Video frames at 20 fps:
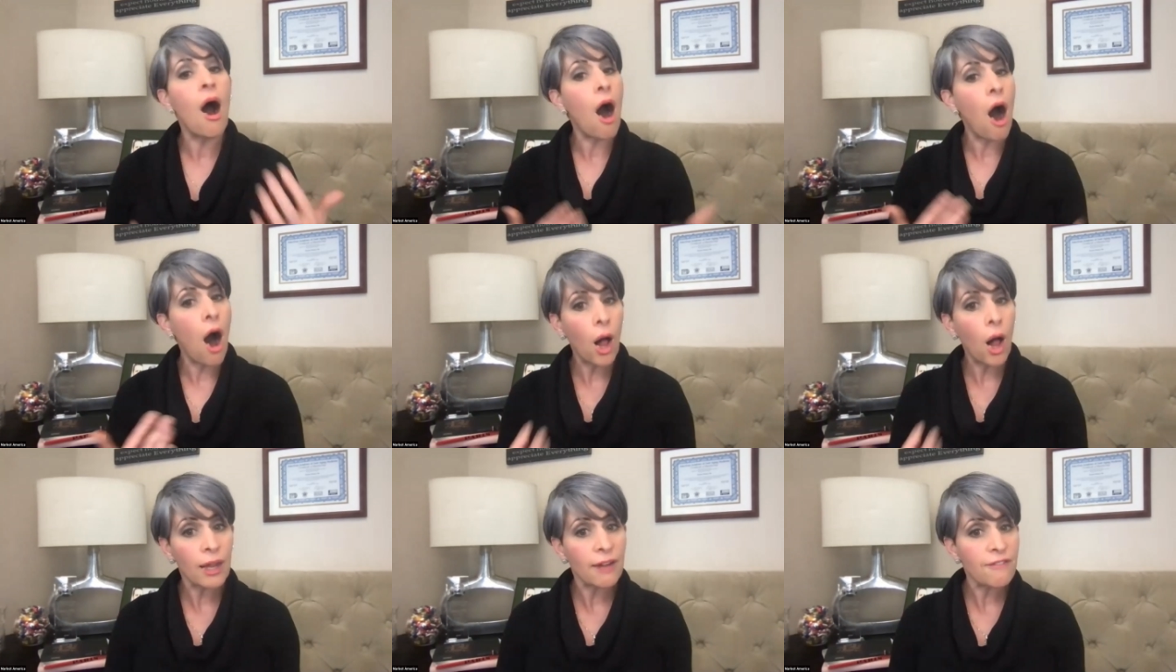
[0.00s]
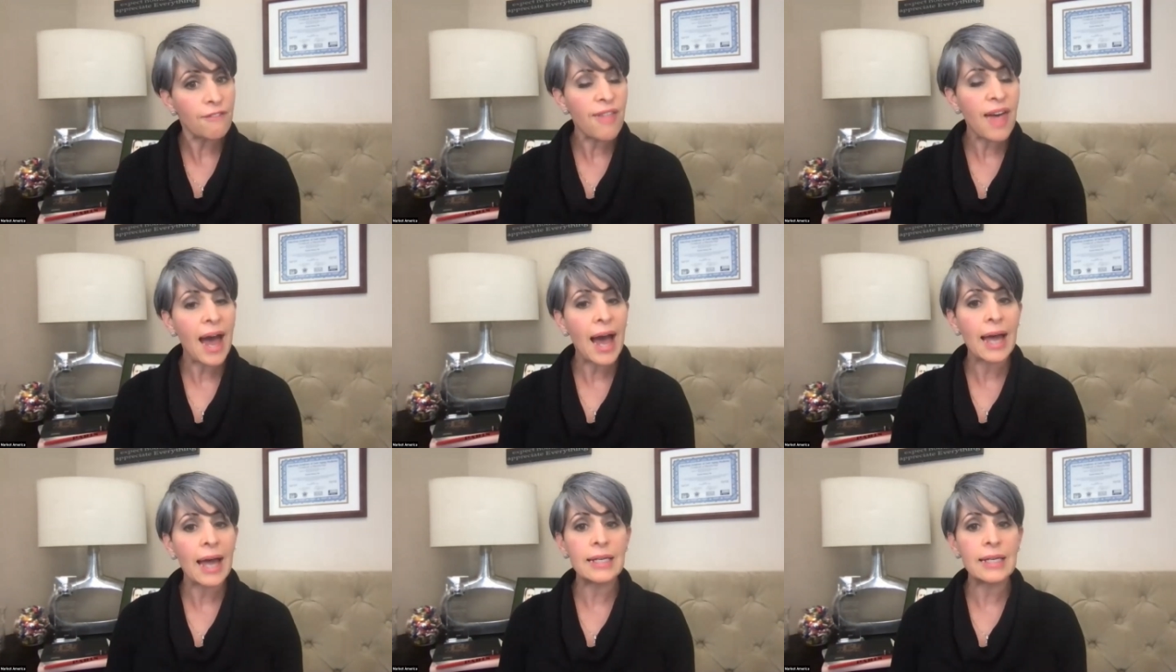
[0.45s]
all of
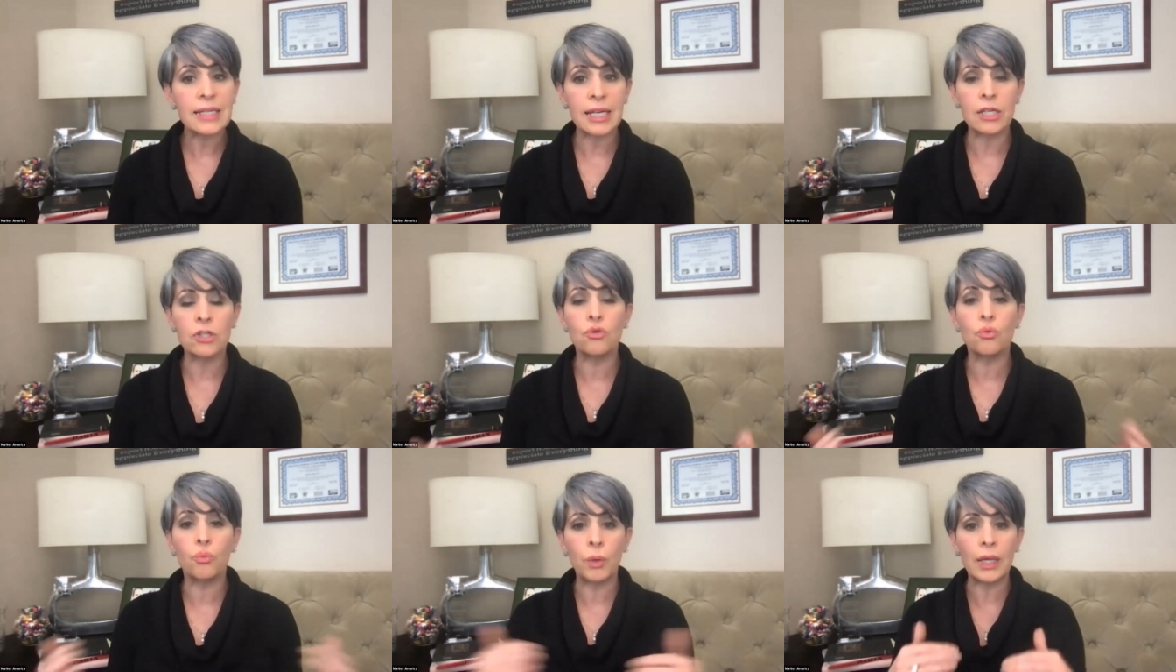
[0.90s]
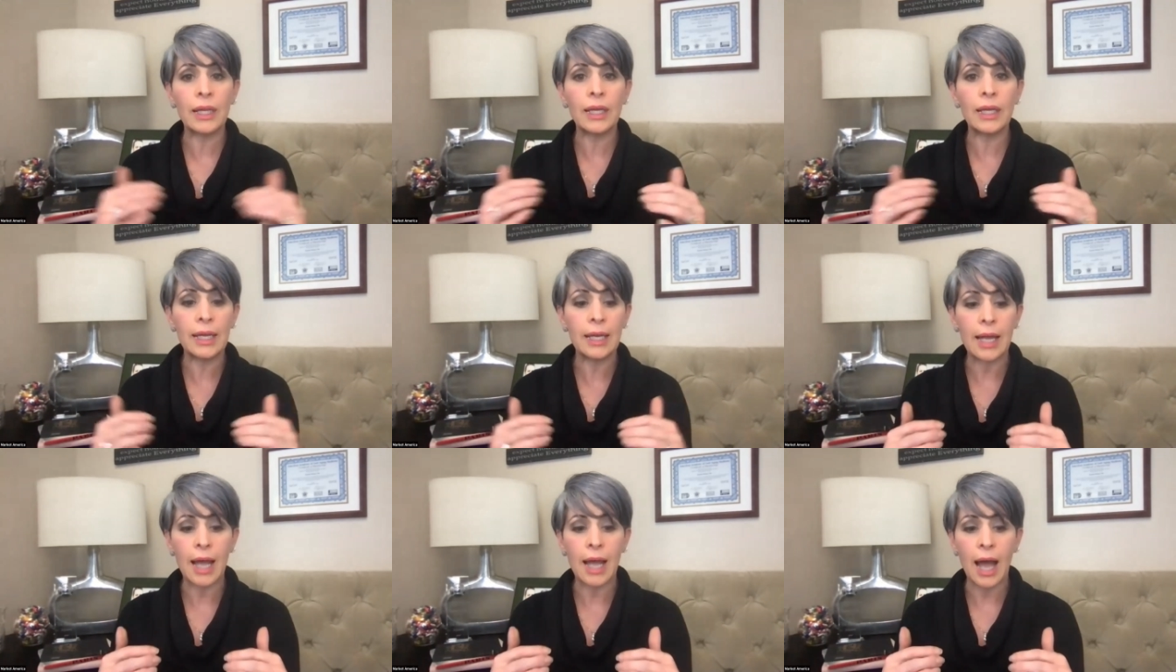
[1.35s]
that is
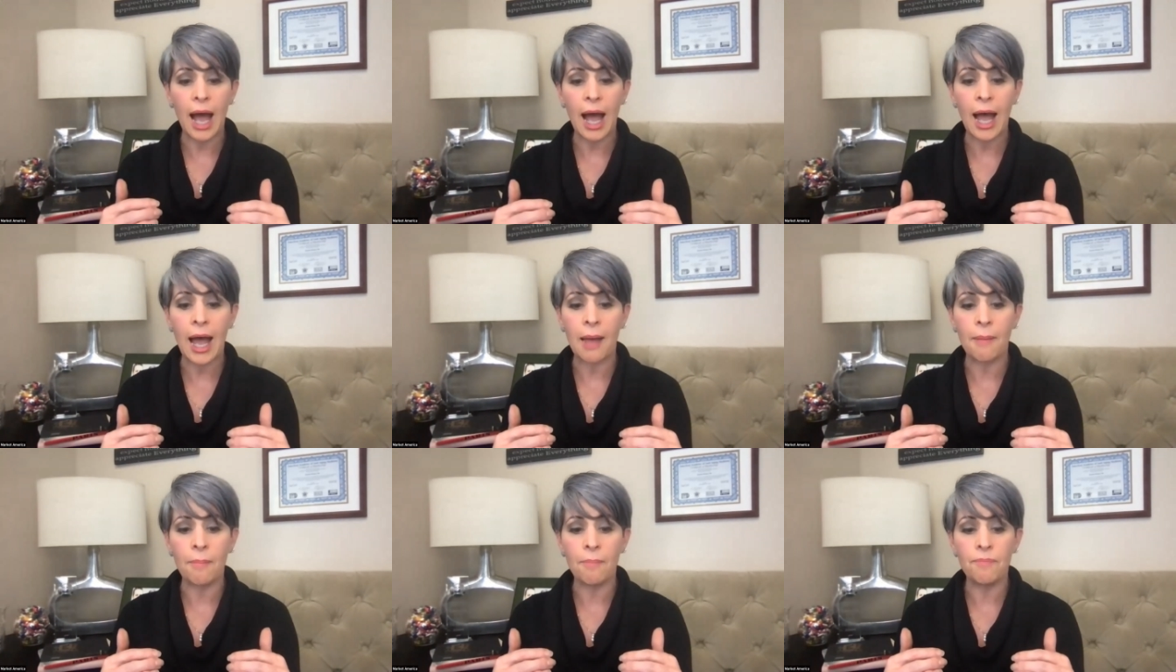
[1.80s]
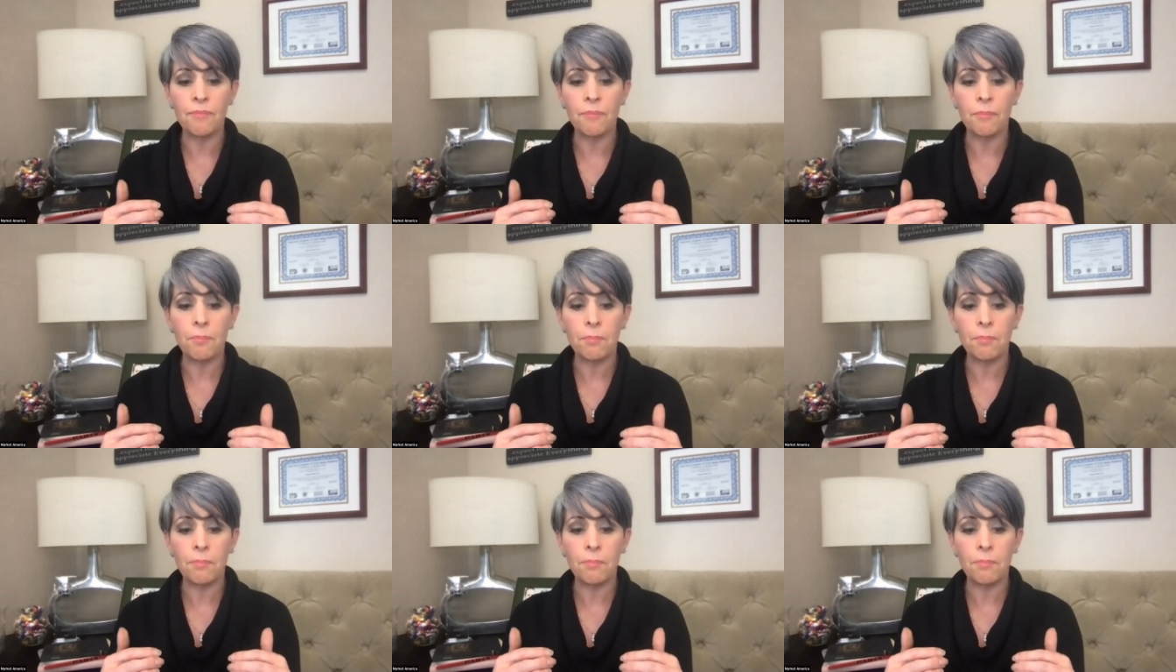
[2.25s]
really um,